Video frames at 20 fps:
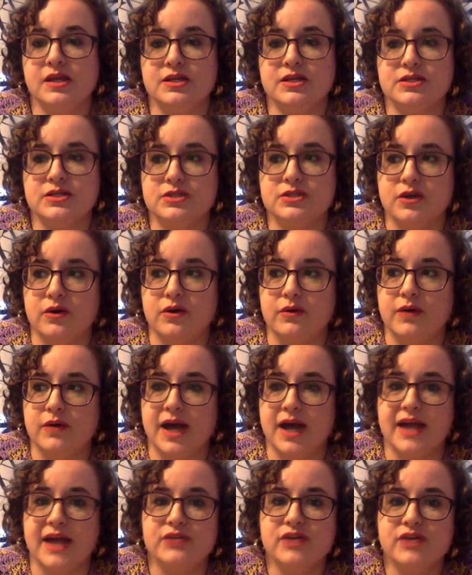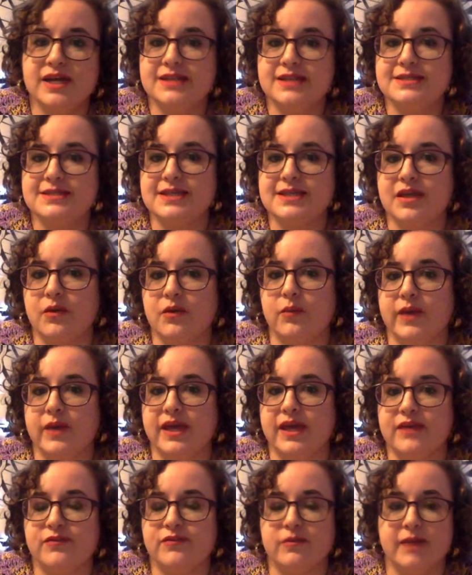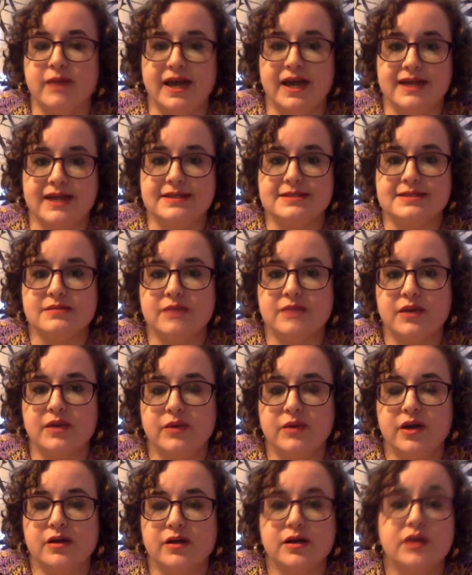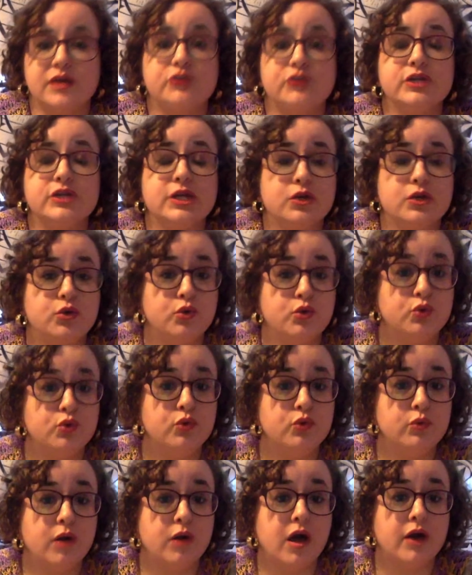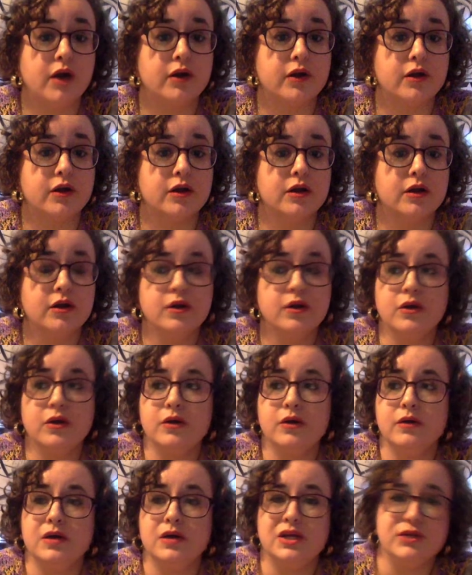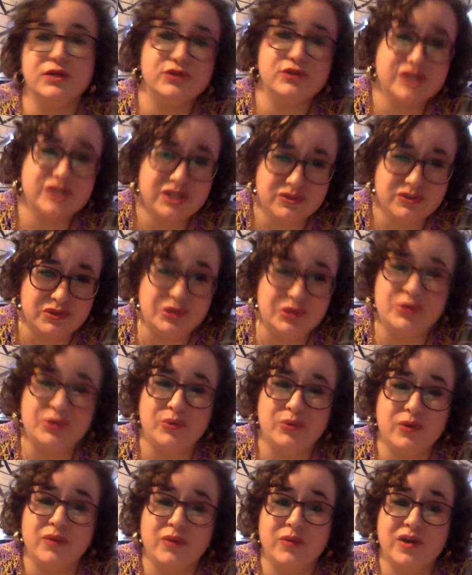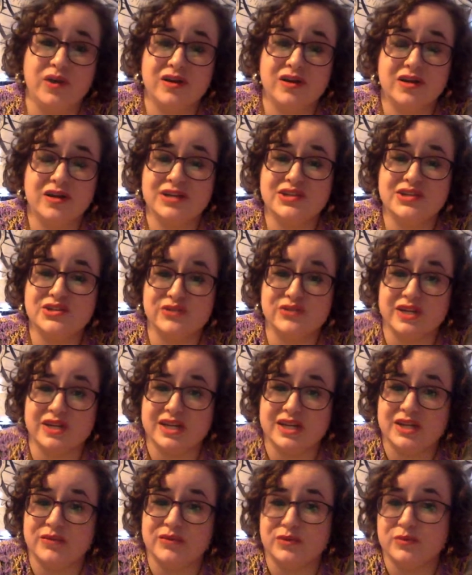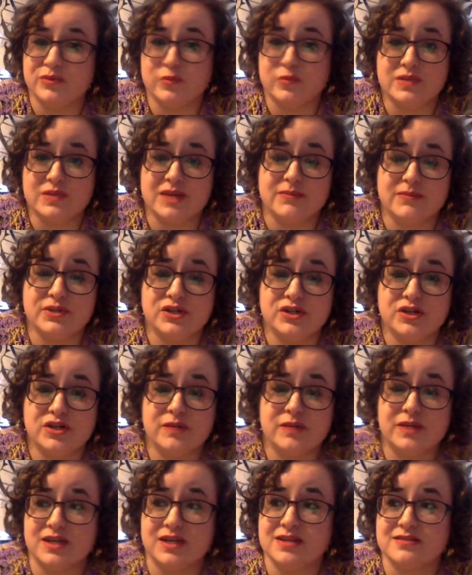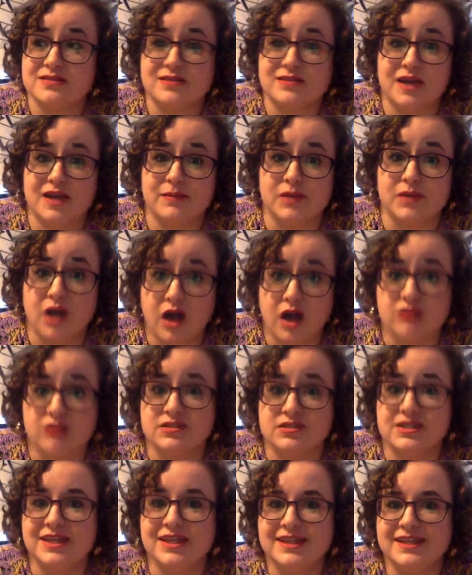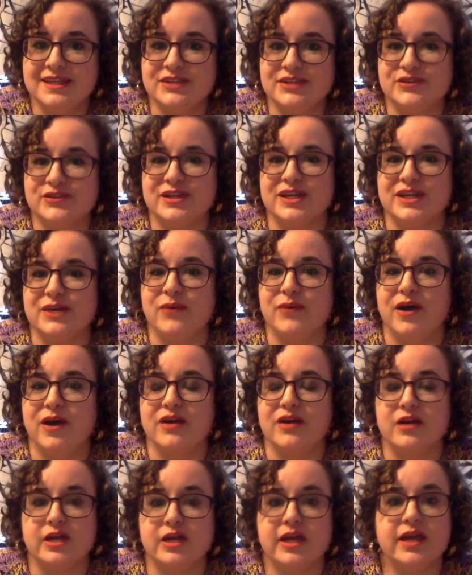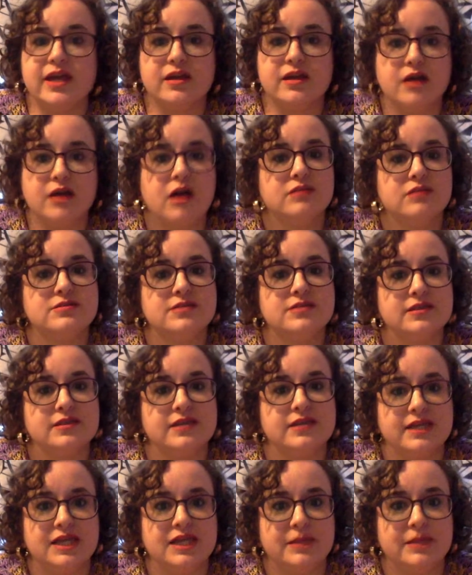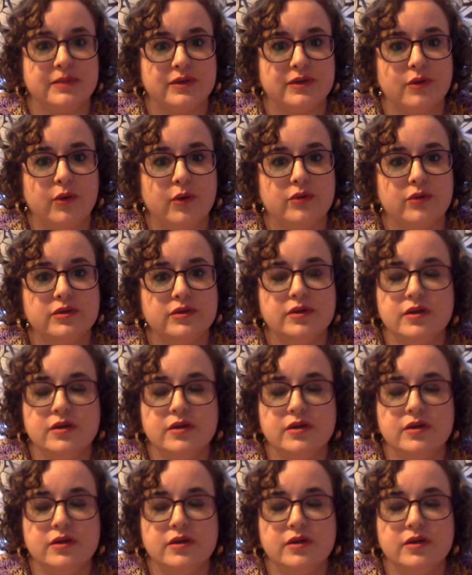So I try and stay away from ice in my water. I'll drink cool water, usually lukewarm water. I just drink it at room temperature because I'm constantly drinking water. I can't constantly keep it cold.